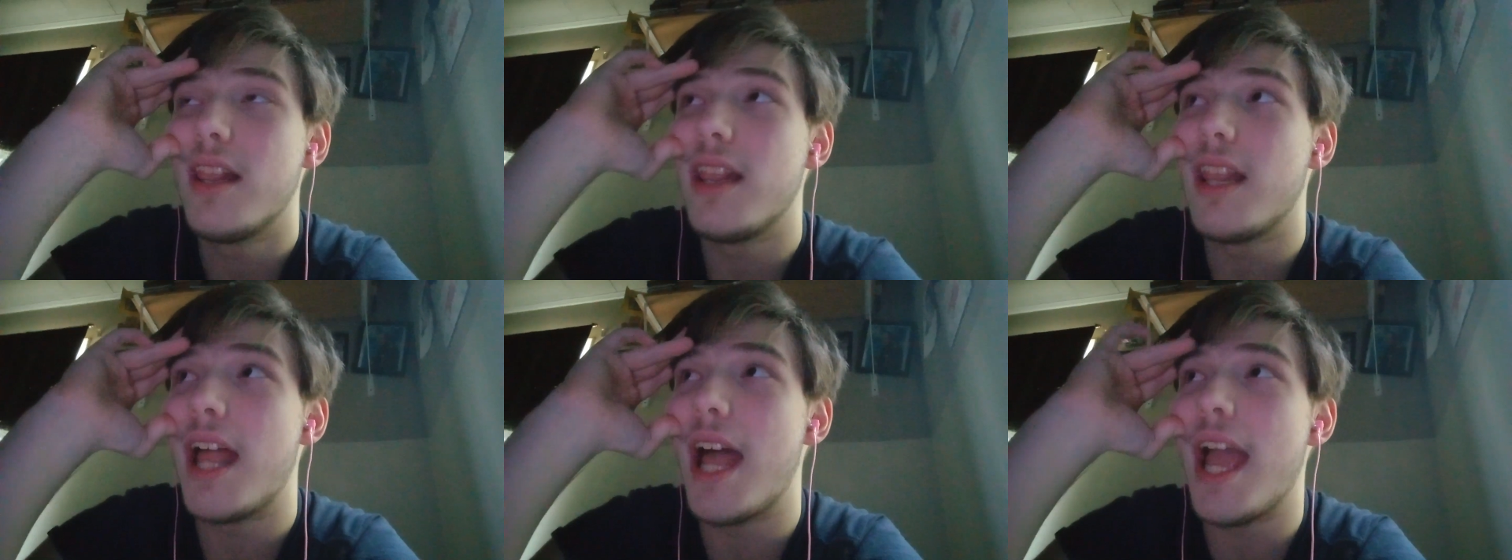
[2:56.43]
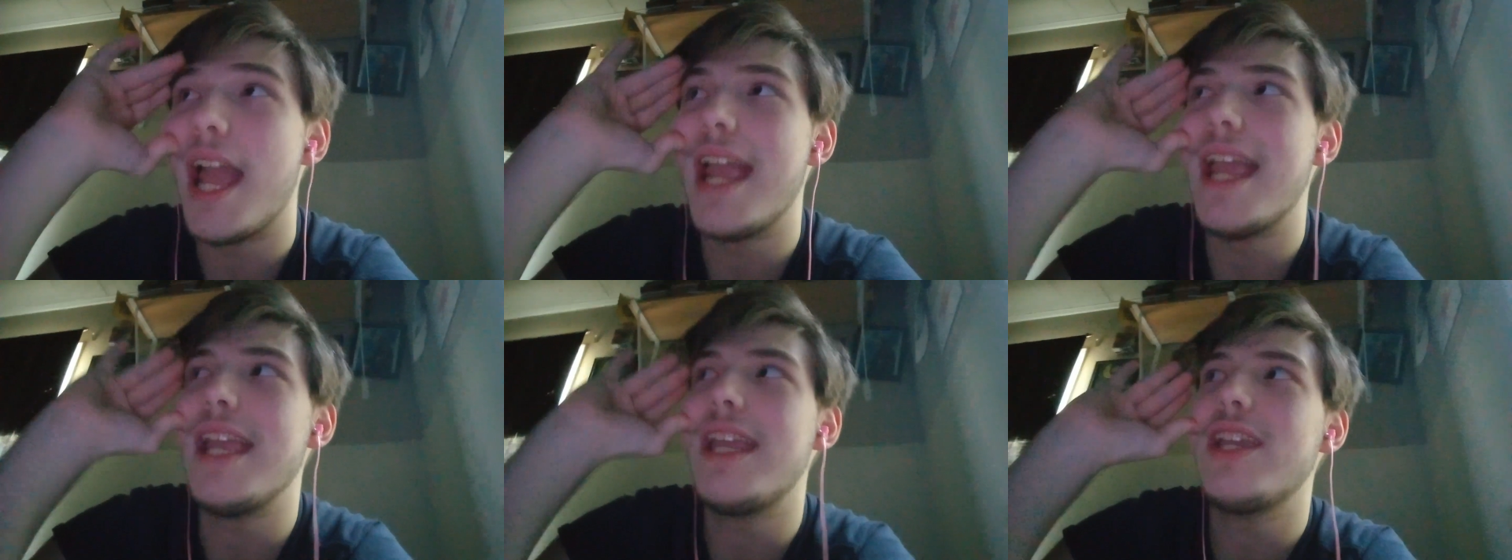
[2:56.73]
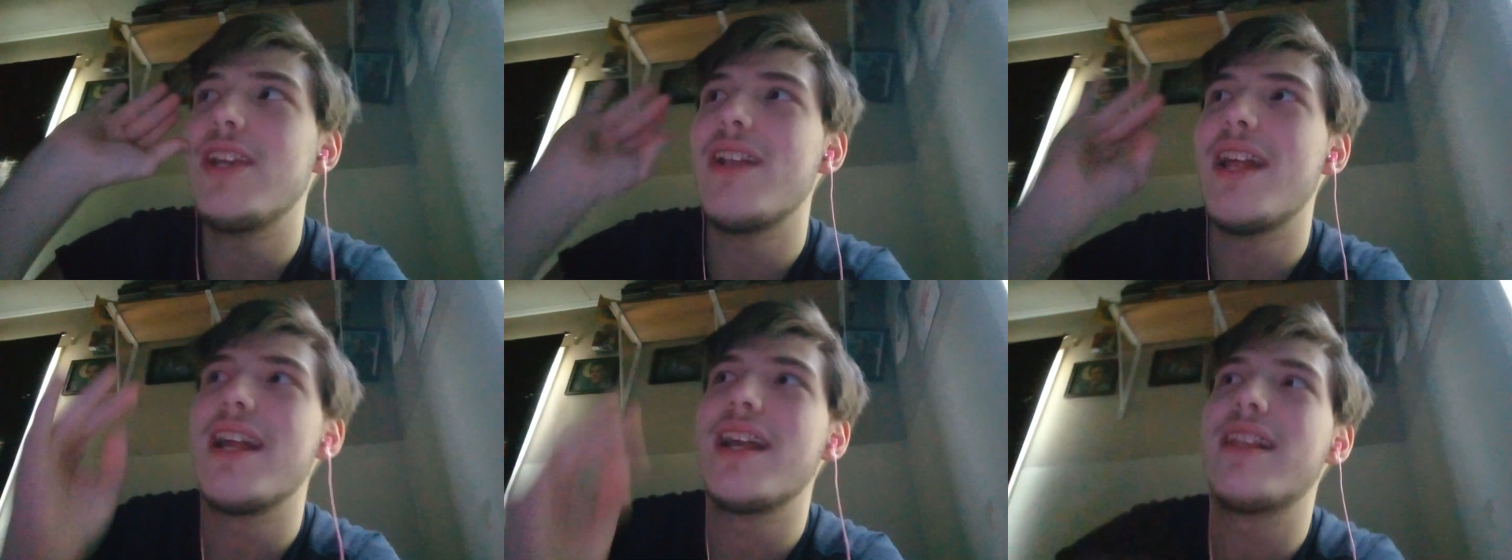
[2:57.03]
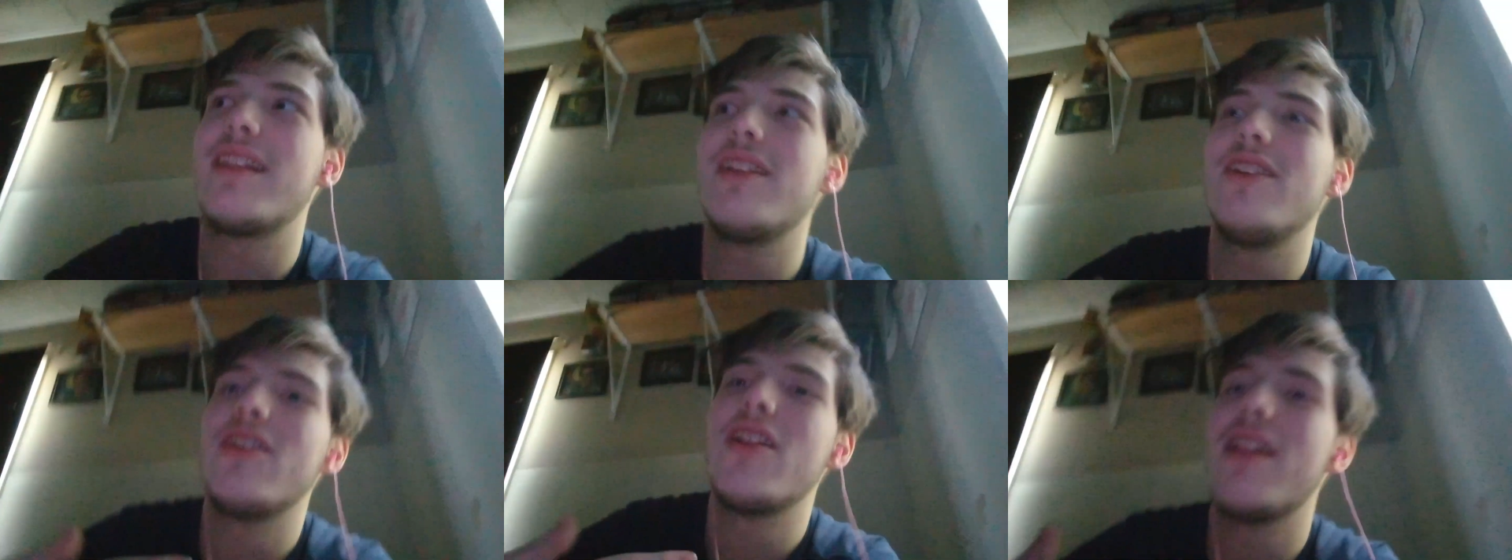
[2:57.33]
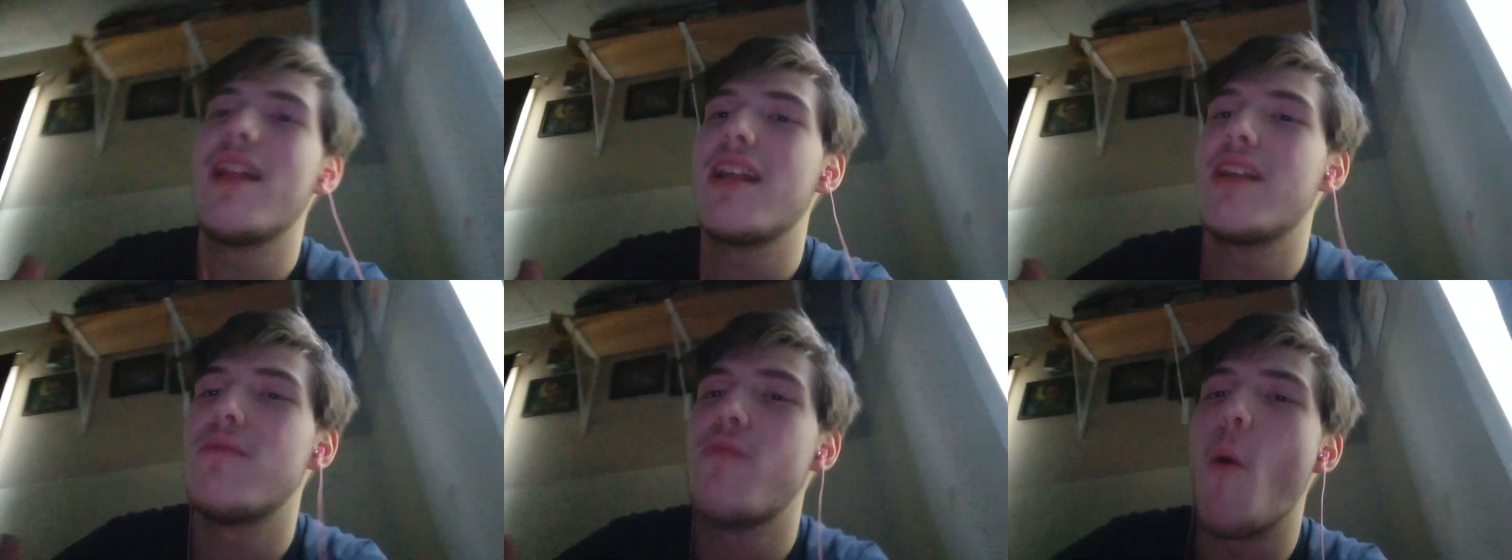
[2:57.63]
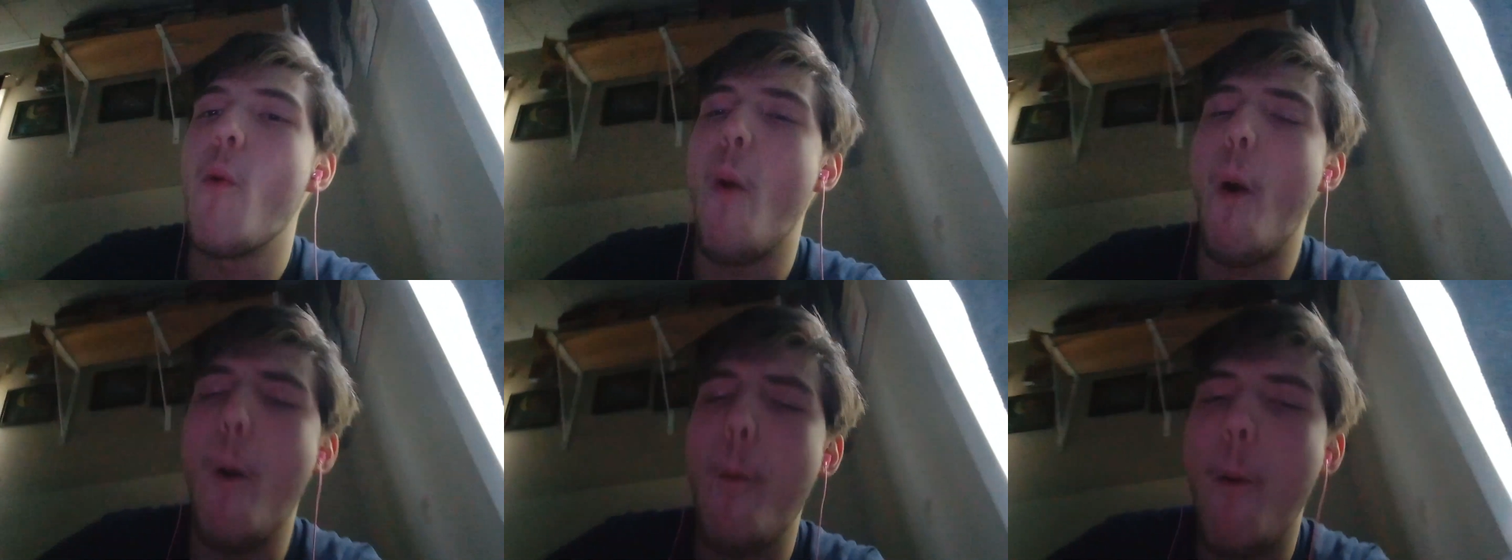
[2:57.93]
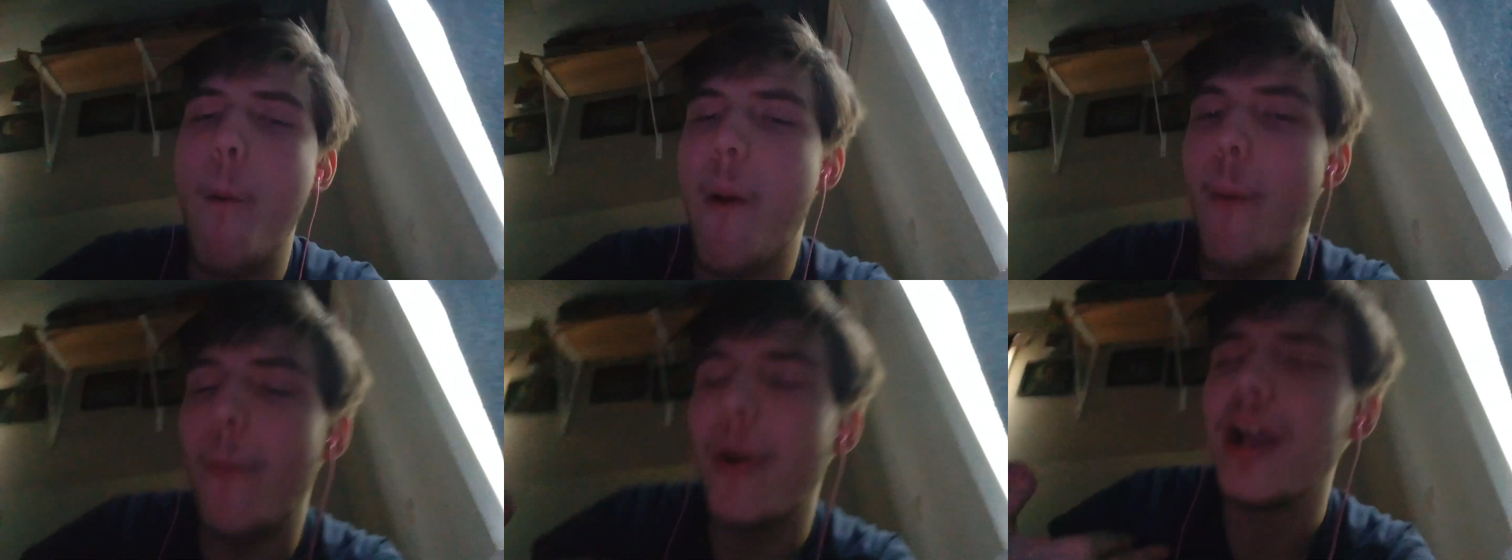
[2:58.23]
Like, and like, you know, like I'm
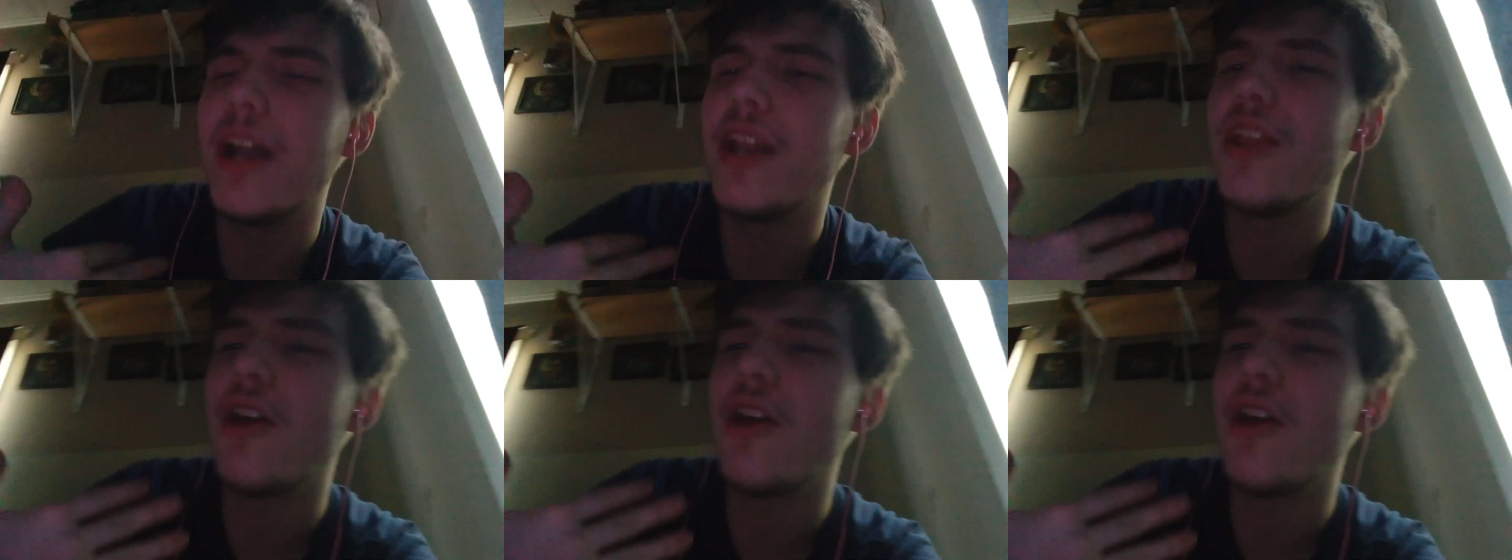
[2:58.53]
one